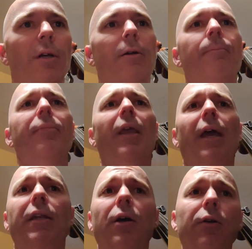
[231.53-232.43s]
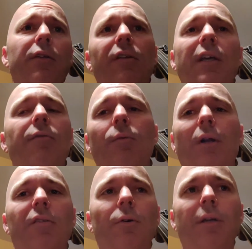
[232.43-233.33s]
there. And notice, even
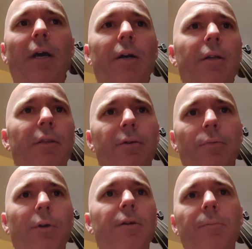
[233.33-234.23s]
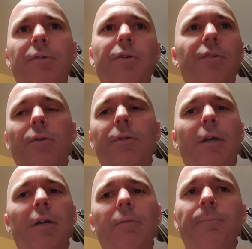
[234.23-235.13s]
when I slow it down, the rhythms are still
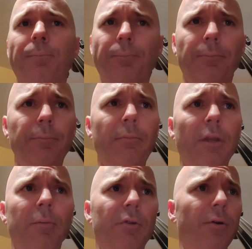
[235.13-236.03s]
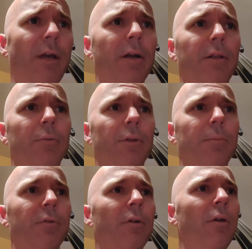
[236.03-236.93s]
there. I'm still counting the
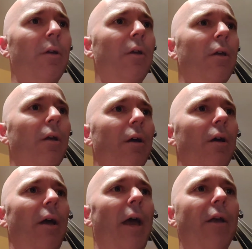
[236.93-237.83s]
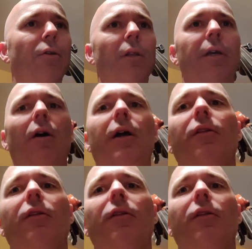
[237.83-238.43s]
rhythms accurately. All